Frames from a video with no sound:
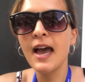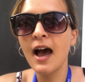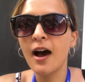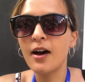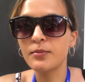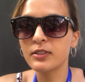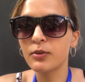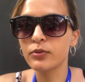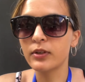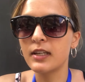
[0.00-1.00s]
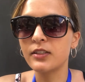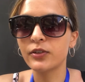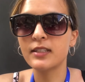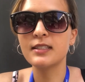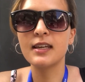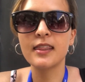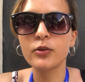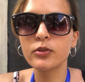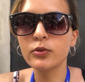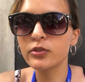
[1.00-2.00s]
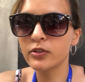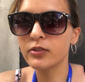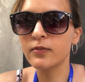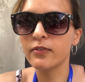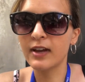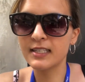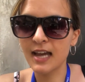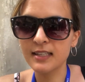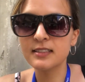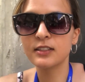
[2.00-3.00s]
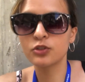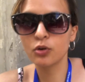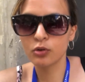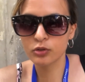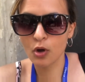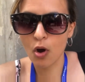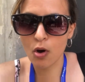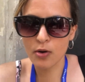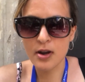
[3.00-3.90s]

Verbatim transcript: um, so that was really interesting there was also some fantastic talks on